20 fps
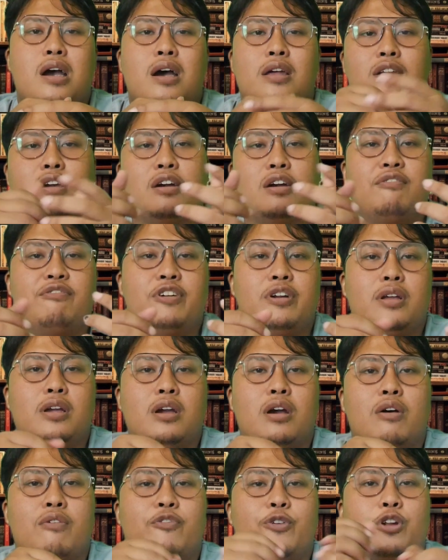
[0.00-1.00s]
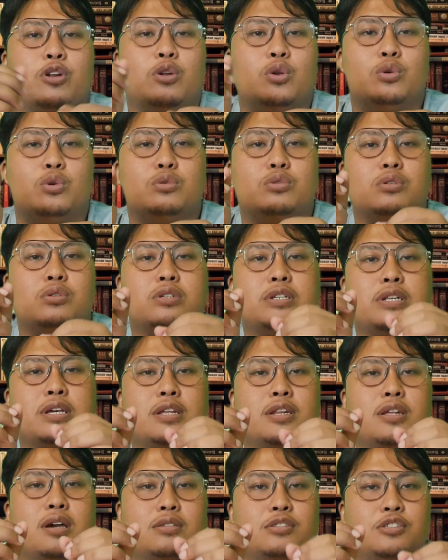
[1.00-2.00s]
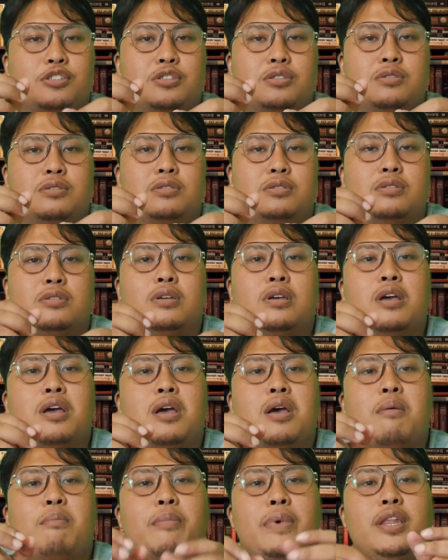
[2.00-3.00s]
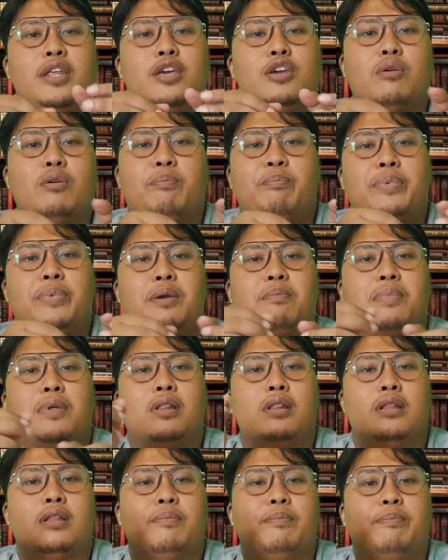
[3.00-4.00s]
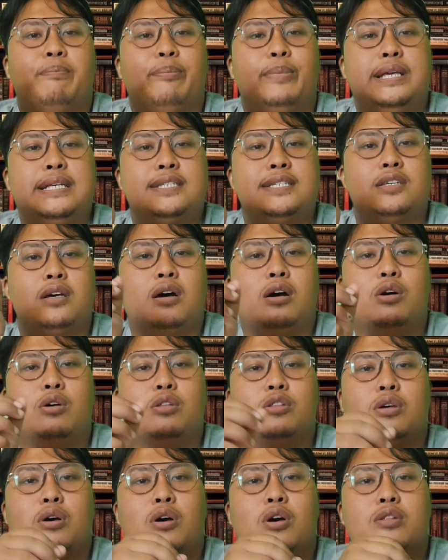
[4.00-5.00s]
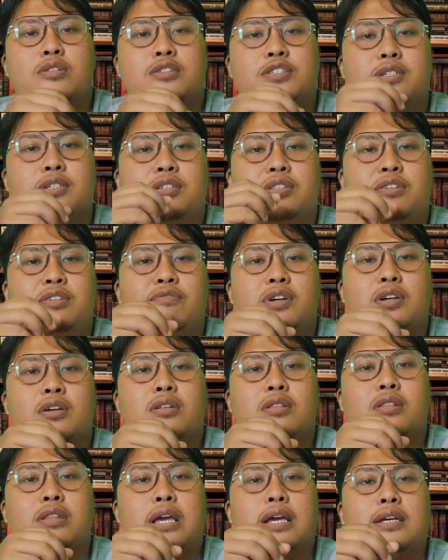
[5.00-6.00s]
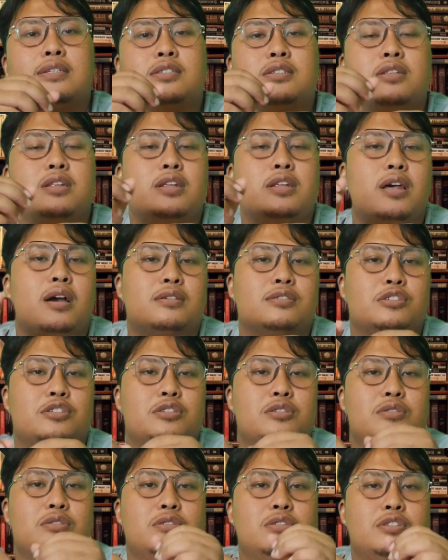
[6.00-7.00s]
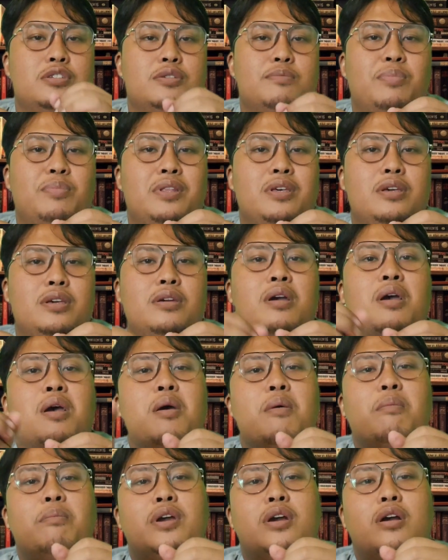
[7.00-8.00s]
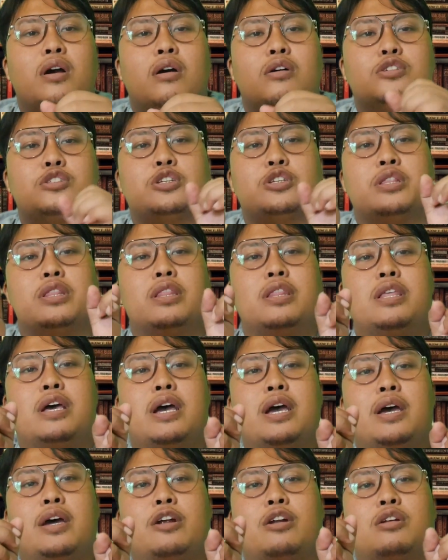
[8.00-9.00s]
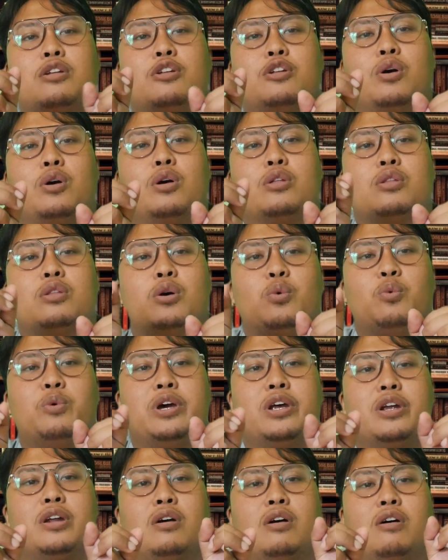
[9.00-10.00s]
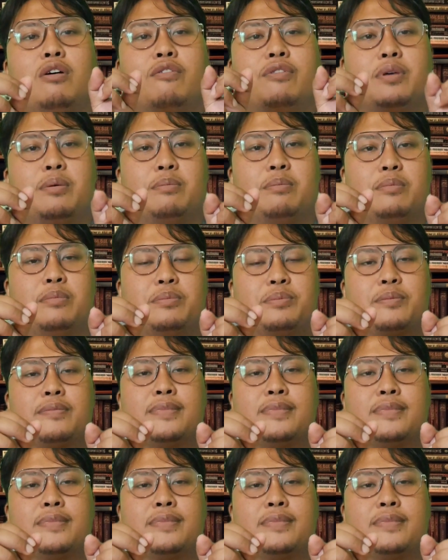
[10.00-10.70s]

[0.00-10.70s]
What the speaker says: Uncovering overlooked deductions. Many young people miss out on significant tax deductions simply because they're not aware of them.